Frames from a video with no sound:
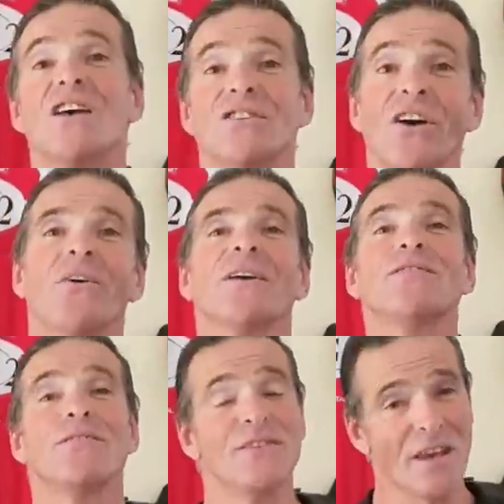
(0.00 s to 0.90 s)
So if
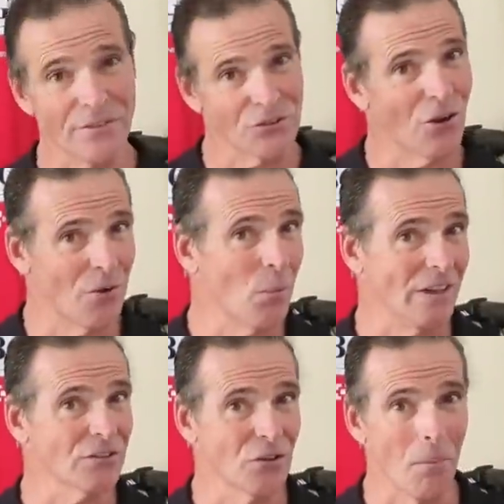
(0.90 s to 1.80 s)
you've never tried
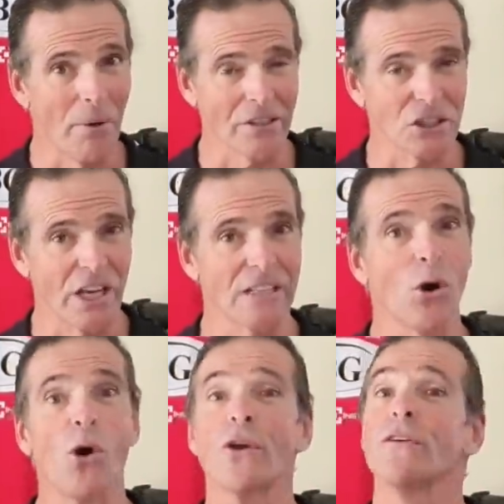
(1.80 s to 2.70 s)
waxing your bike chain
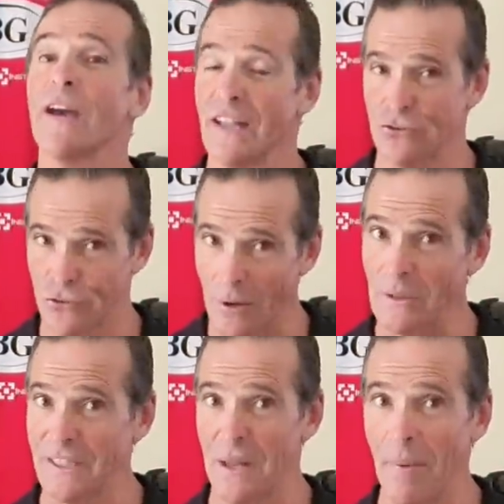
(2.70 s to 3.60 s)
or you've had
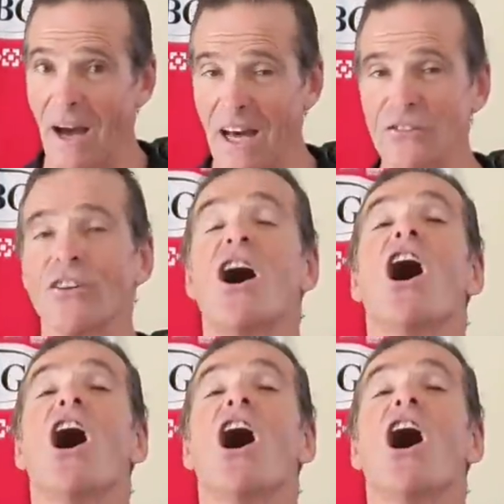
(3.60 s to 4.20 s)
trouble in the past,